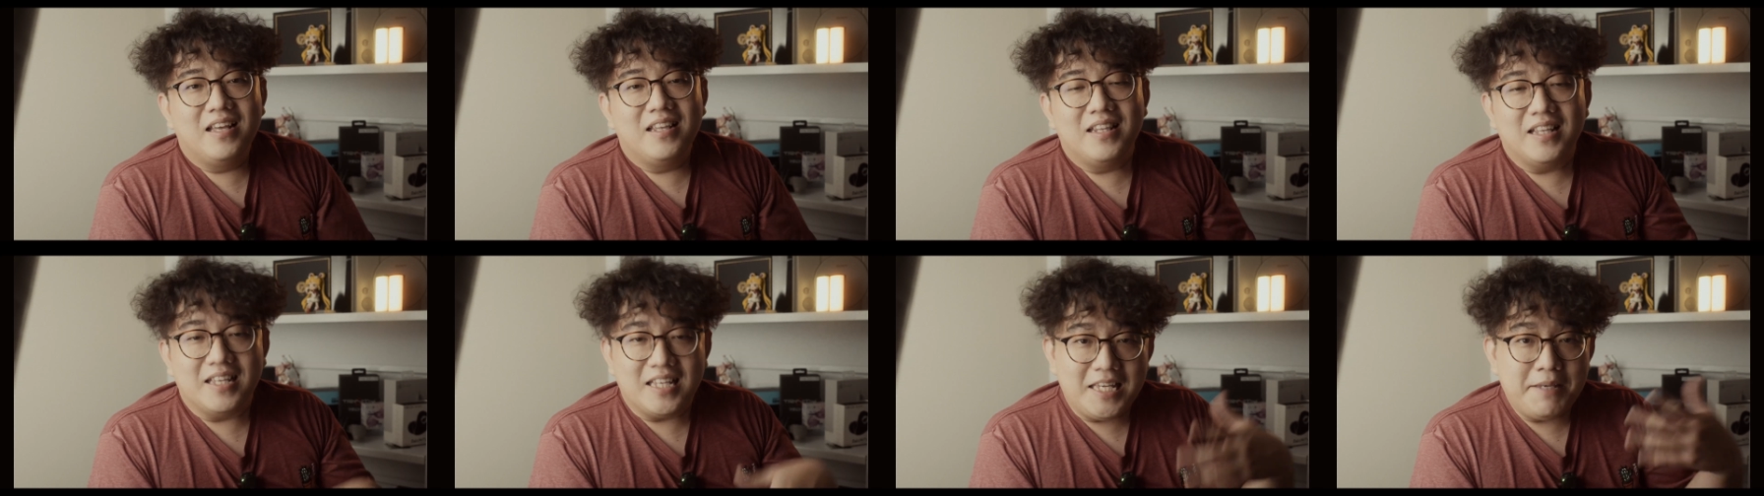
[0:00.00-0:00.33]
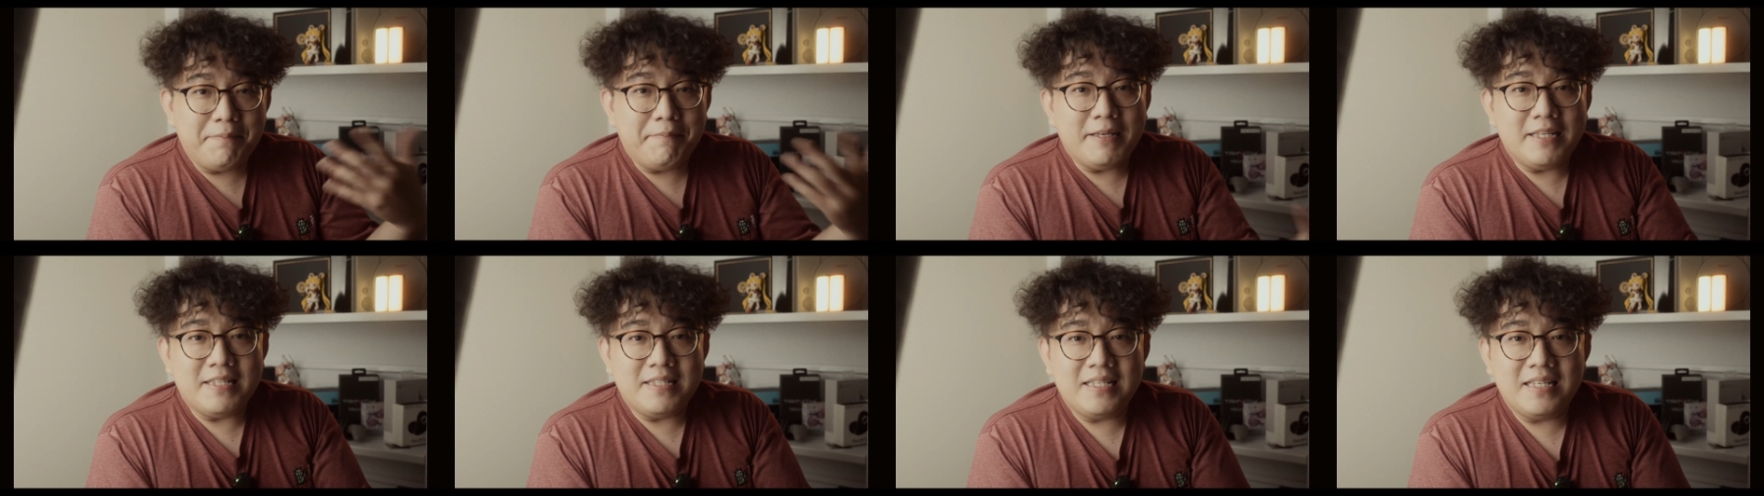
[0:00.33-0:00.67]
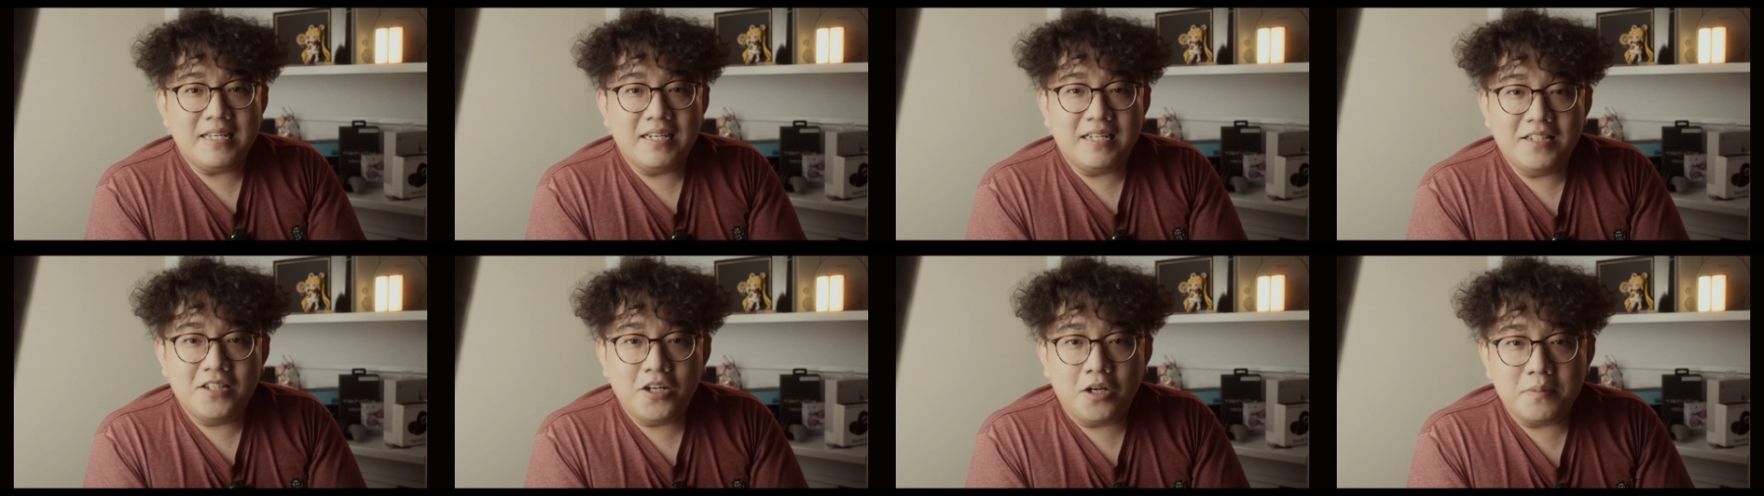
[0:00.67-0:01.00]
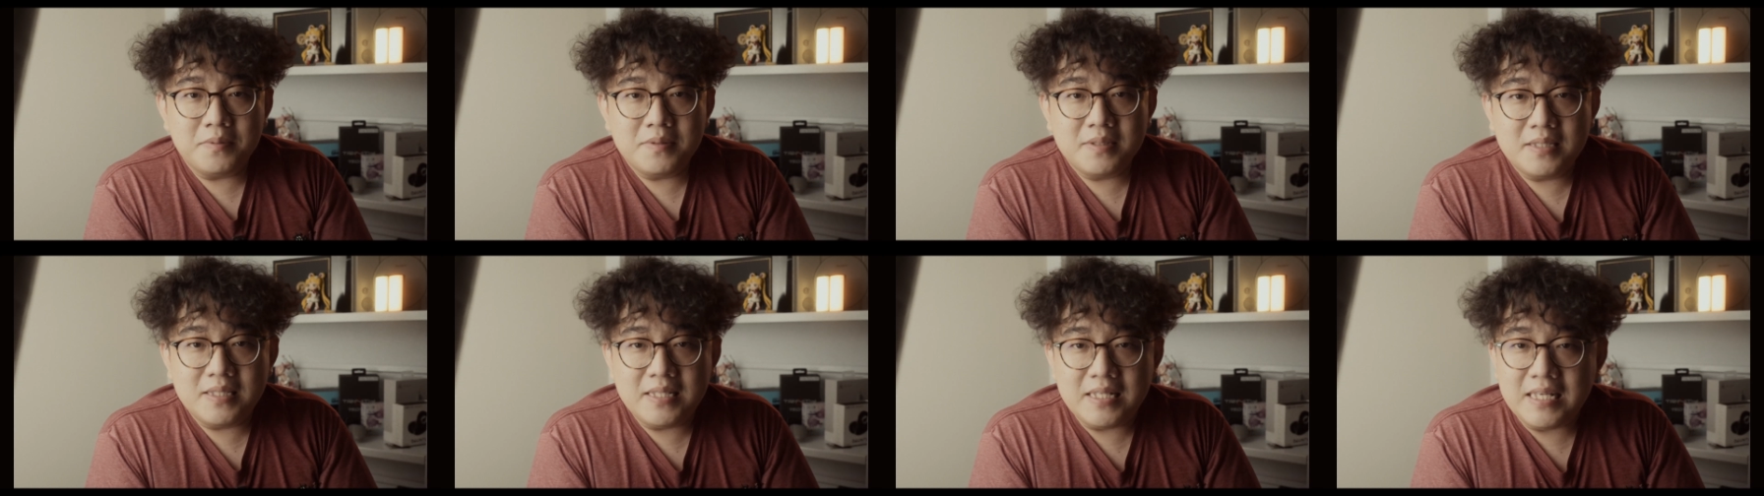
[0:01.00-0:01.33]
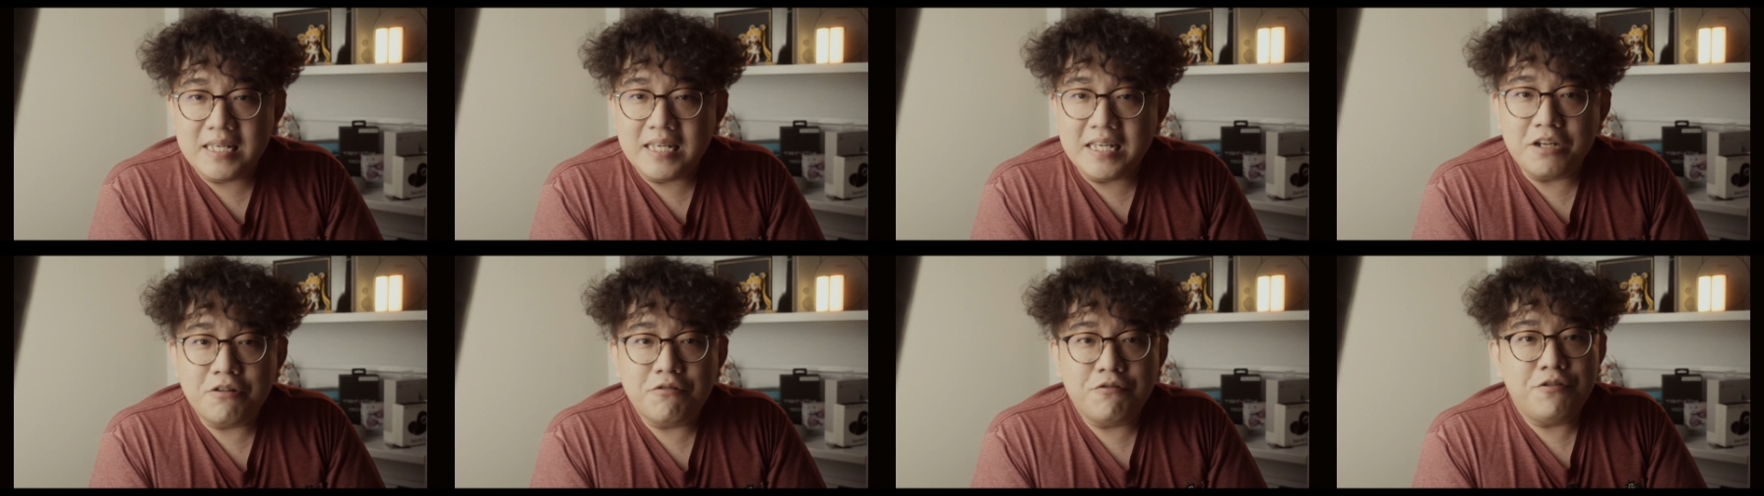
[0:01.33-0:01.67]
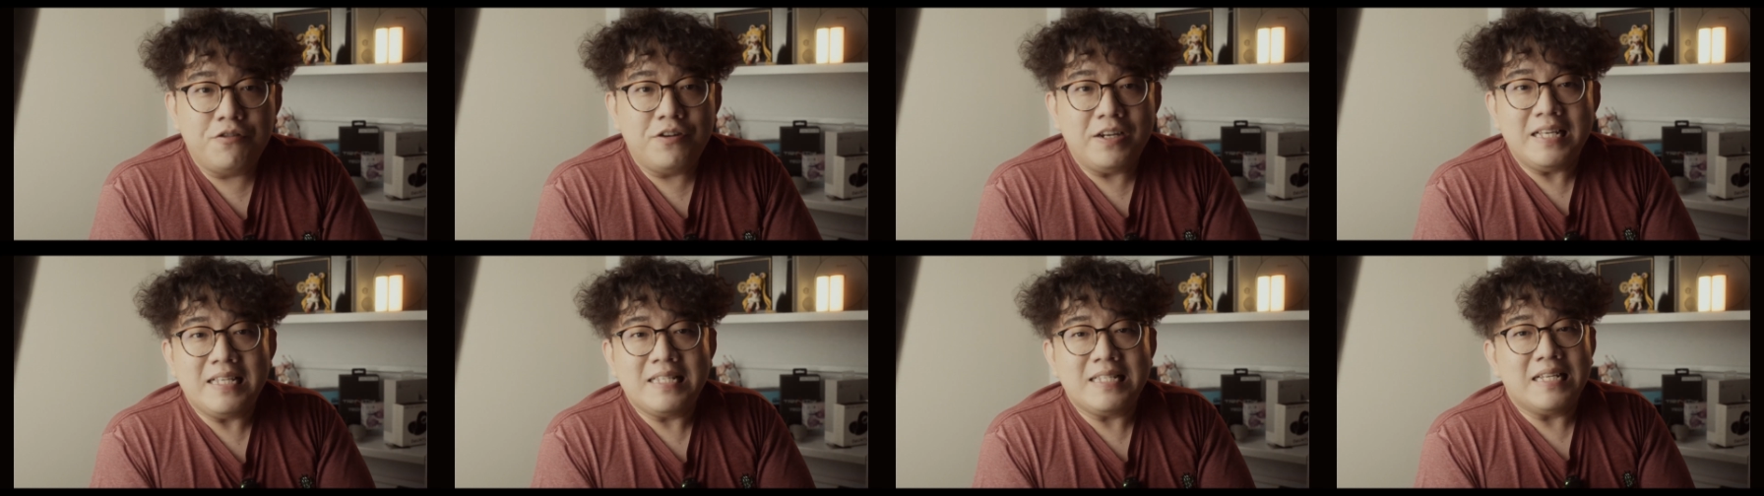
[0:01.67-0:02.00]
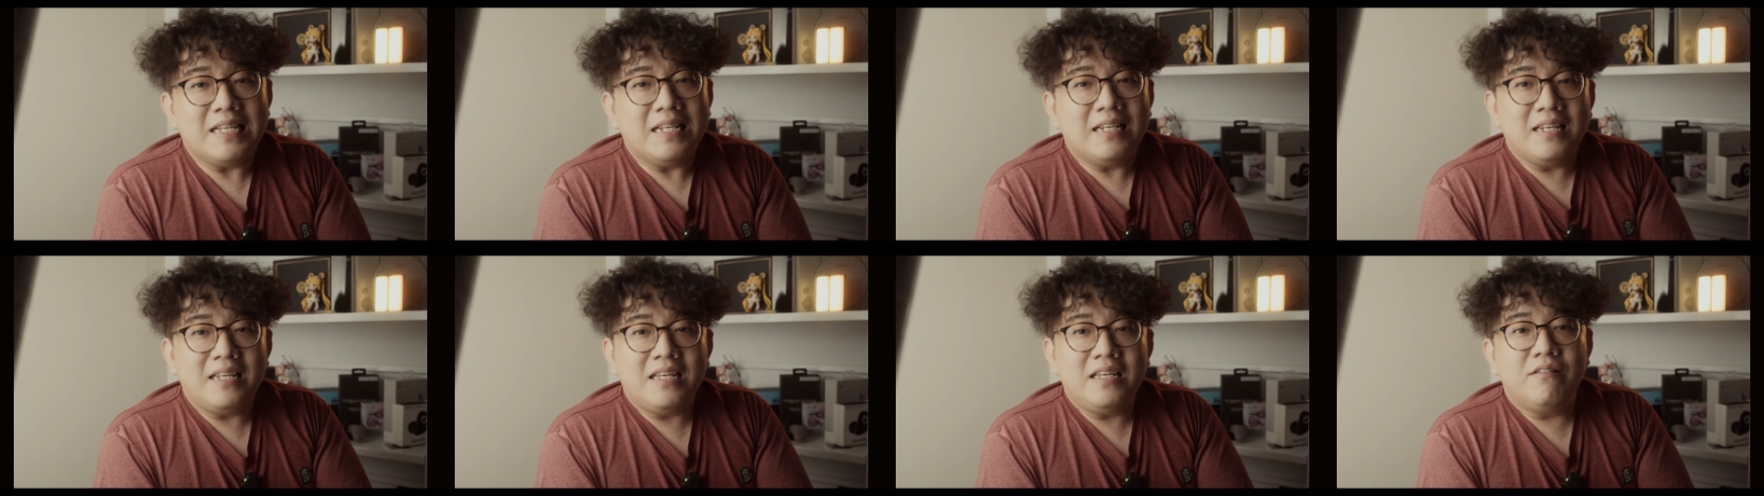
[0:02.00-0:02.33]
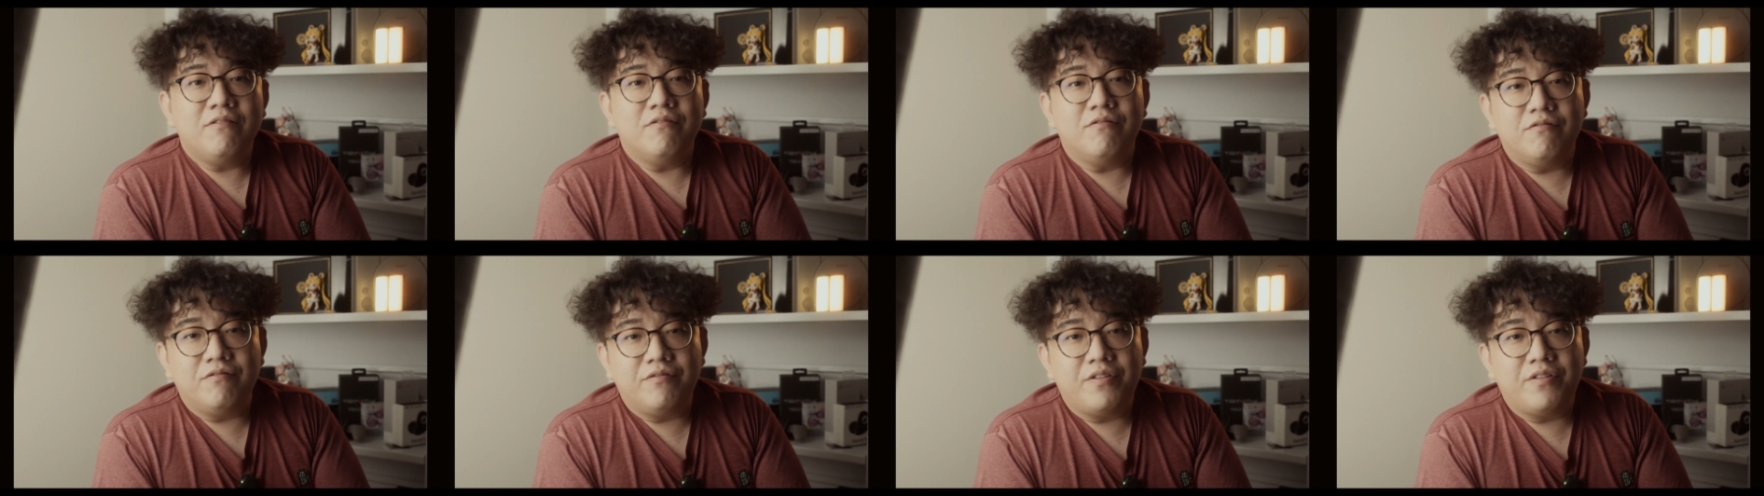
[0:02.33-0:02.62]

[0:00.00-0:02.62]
The EPZ adopts the increasingly